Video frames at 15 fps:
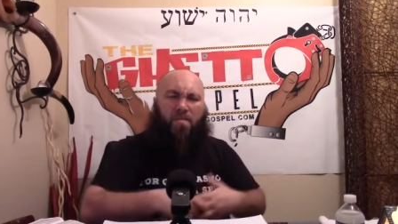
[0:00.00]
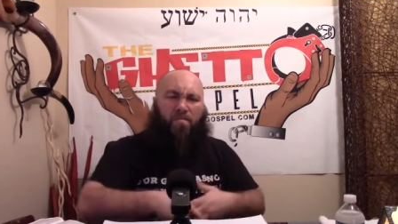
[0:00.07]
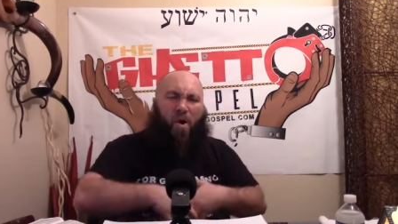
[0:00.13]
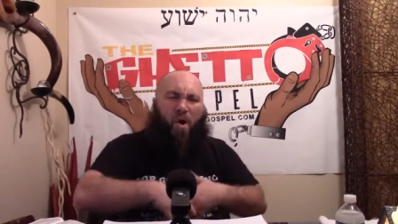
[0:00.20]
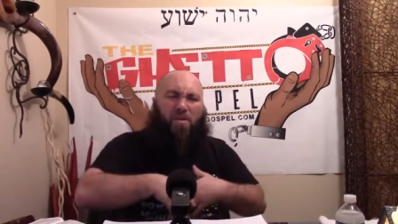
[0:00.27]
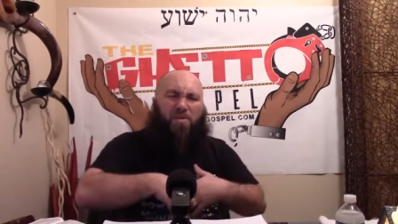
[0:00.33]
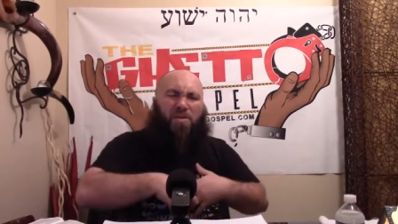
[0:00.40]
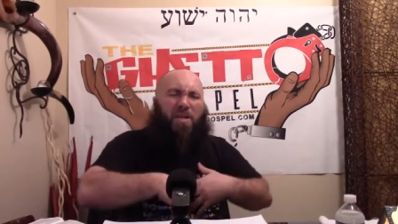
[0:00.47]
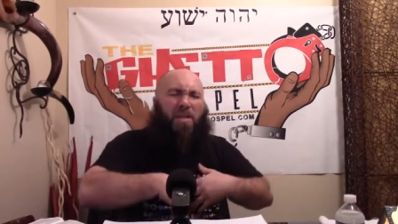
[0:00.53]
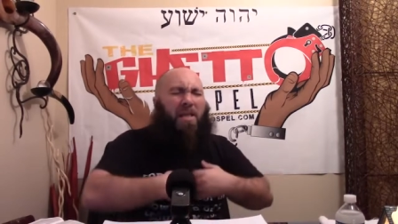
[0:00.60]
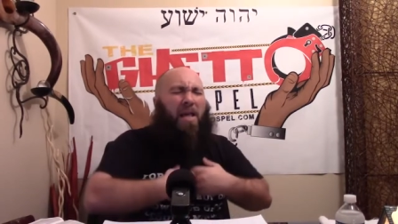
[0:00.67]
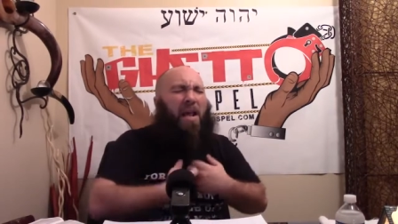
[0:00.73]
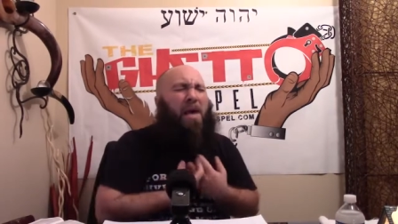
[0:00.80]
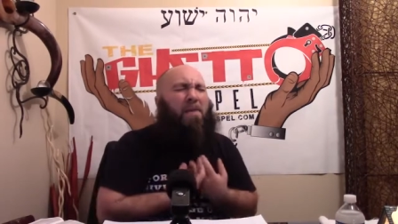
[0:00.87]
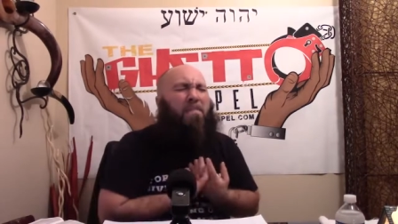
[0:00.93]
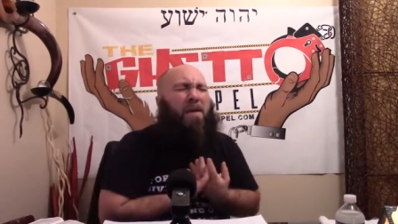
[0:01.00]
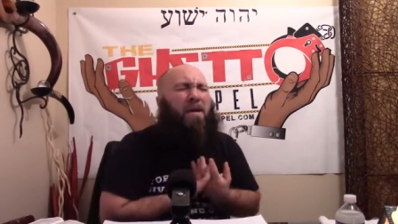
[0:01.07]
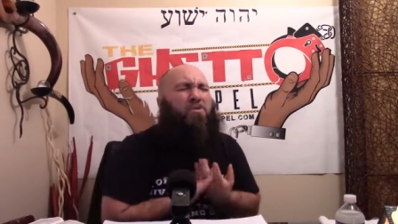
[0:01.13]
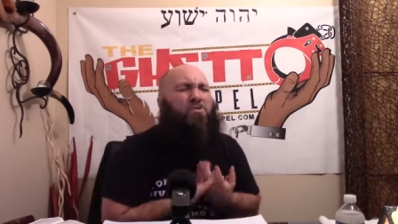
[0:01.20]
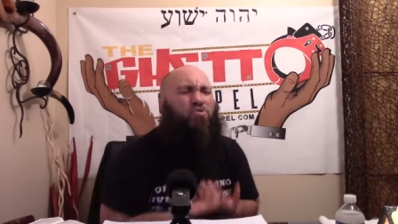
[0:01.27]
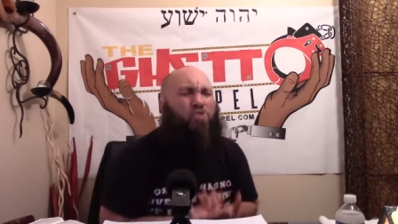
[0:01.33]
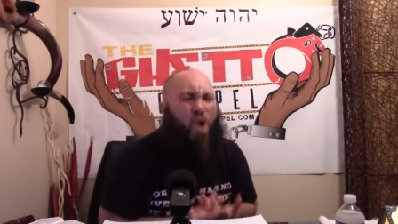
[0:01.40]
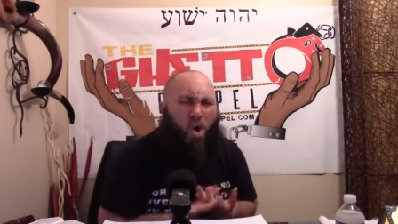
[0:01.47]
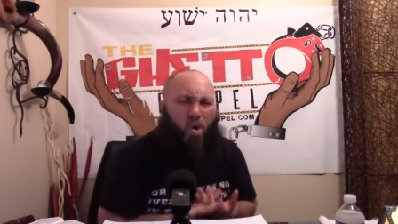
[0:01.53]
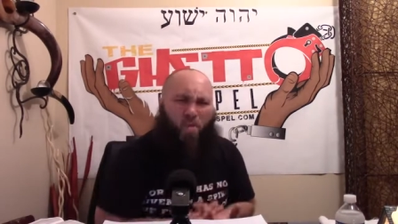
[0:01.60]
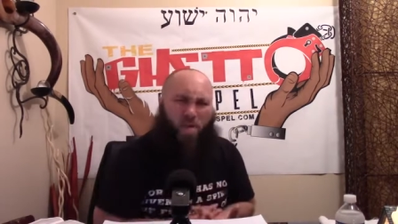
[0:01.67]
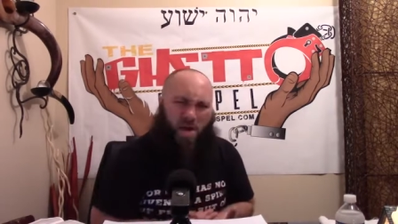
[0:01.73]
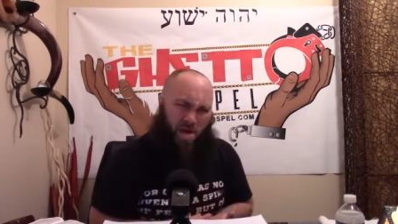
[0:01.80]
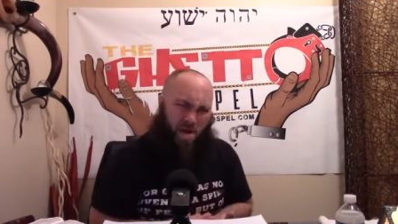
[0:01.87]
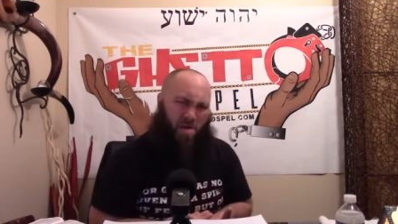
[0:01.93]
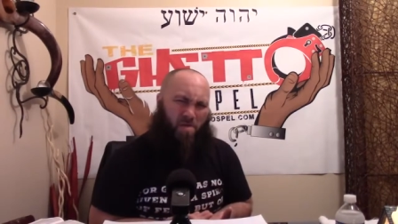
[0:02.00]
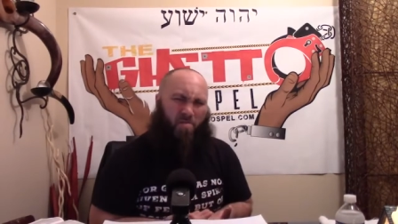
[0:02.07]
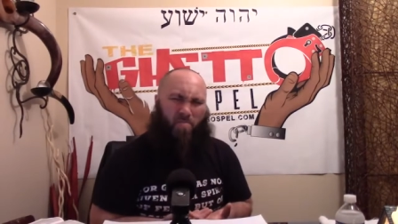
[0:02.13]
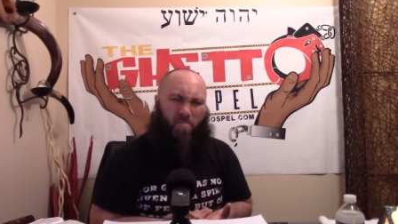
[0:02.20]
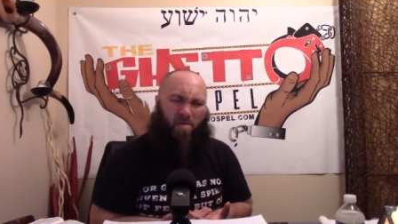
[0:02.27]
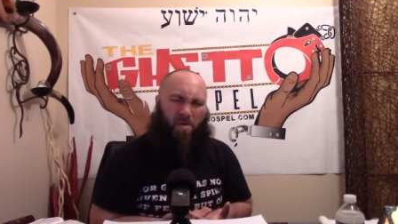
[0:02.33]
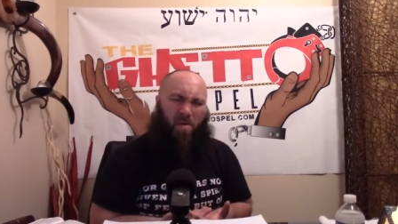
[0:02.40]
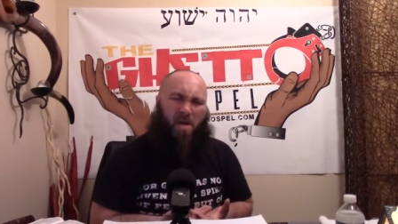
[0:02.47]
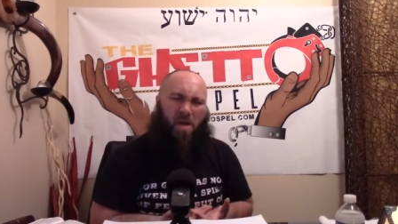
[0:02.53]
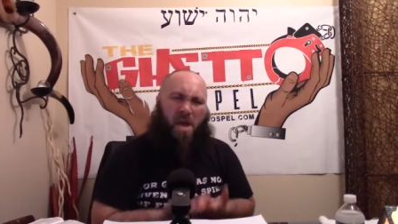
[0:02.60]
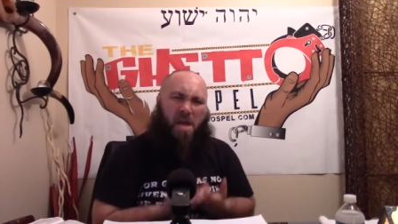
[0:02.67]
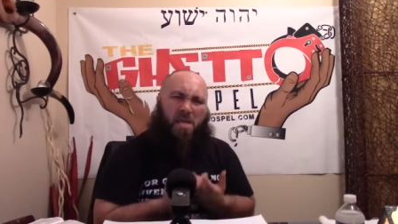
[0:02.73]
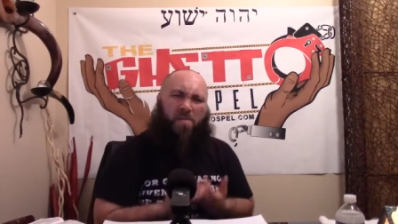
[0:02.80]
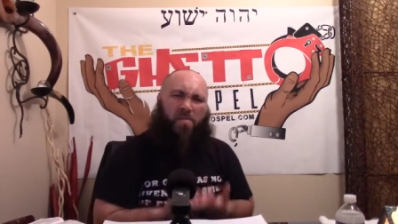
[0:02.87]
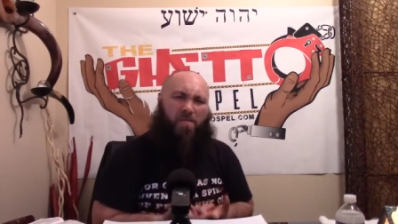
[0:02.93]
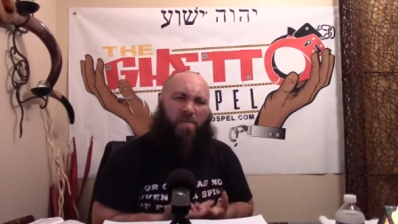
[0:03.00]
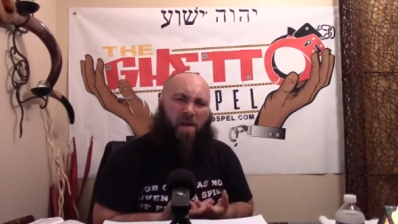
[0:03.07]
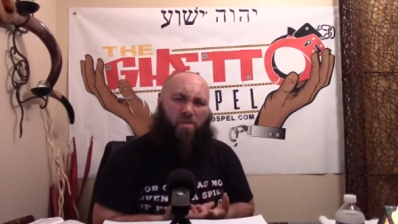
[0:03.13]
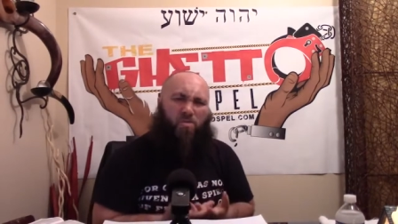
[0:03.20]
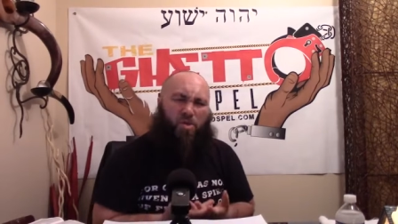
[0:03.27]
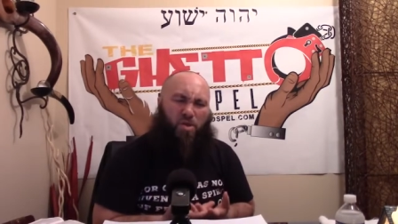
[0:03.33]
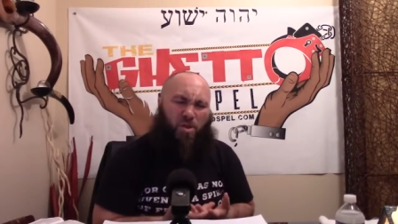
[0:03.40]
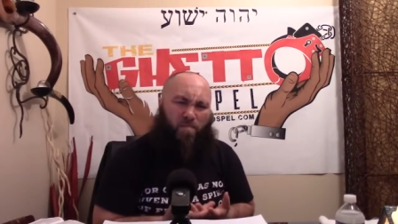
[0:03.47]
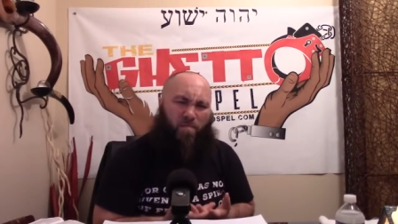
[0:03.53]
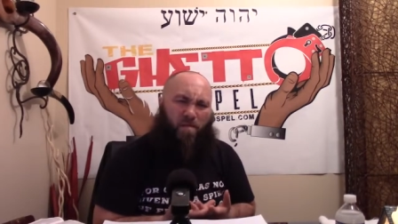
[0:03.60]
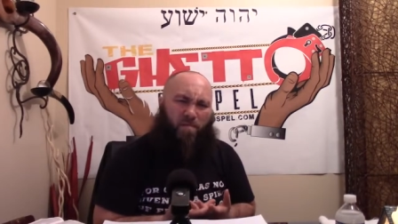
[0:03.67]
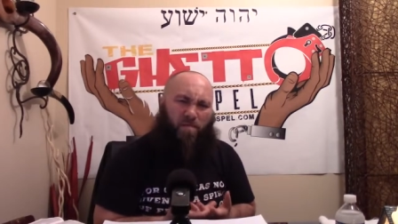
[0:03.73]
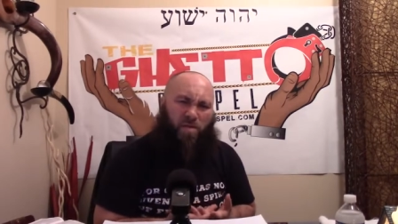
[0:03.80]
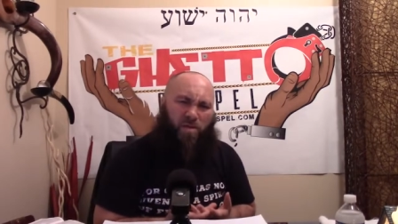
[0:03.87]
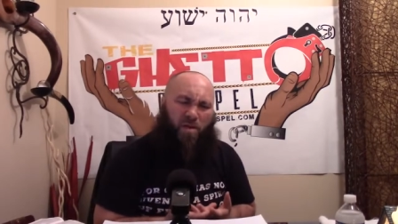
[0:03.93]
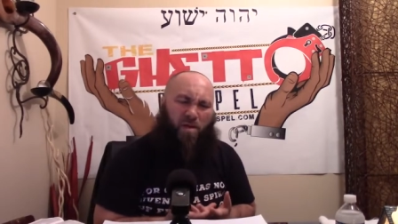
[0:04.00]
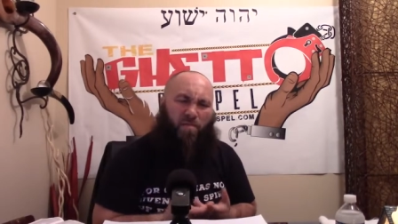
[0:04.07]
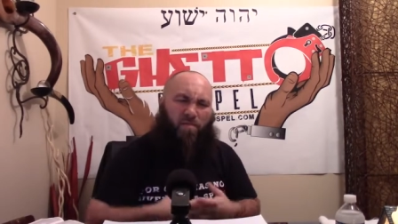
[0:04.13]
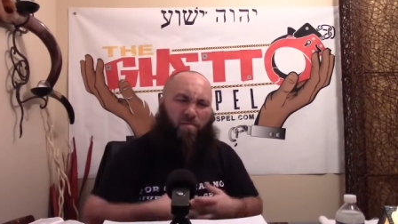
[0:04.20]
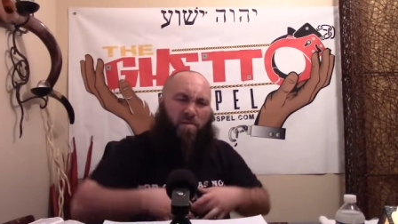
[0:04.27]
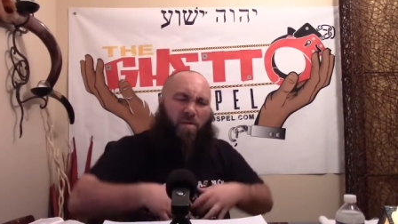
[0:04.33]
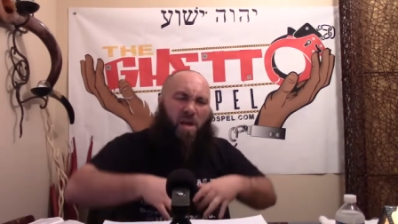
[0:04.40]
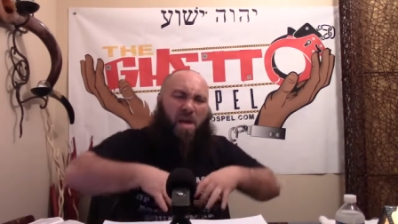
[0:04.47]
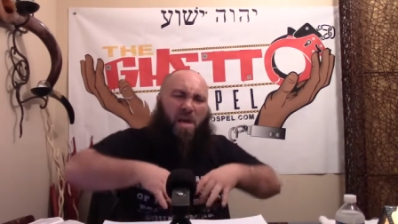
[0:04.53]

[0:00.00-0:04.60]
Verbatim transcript: Paul said that I may know him in the fellowship of his sufferings.